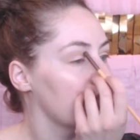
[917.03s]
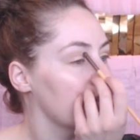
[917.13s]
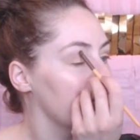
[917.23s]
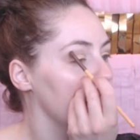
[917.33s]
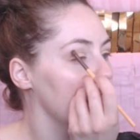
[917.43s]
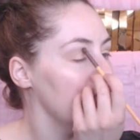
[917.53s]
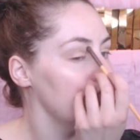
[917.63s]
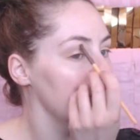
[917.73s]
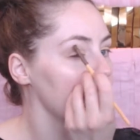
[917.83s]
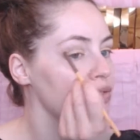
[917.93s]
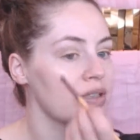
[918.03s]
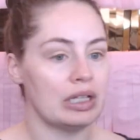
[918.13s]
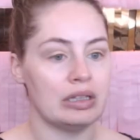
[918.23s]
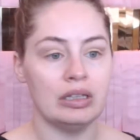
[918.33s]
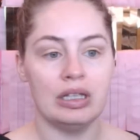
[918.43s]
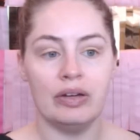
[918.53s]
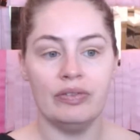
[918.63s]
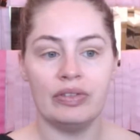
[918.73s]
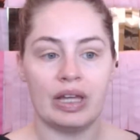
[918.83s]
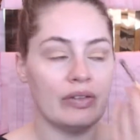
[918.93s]
Beautiful. I
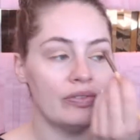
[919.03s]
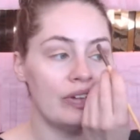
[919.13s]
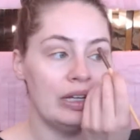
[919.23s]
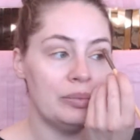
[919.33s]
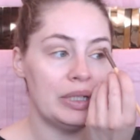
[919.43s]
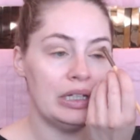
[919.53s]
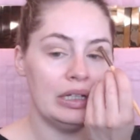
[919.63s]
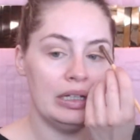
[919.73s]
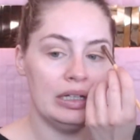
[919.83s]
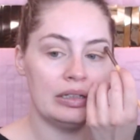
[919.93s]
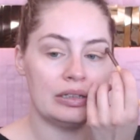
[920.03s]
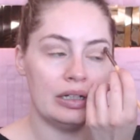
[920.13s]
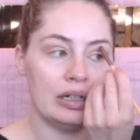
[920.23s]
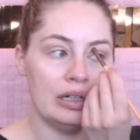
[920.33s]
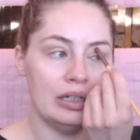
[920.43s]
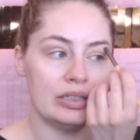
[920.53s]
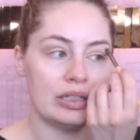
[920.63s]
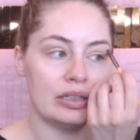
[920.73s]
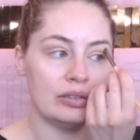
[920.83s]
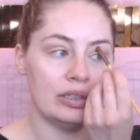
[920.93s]
love that. Vitamin E in your eyeshadow.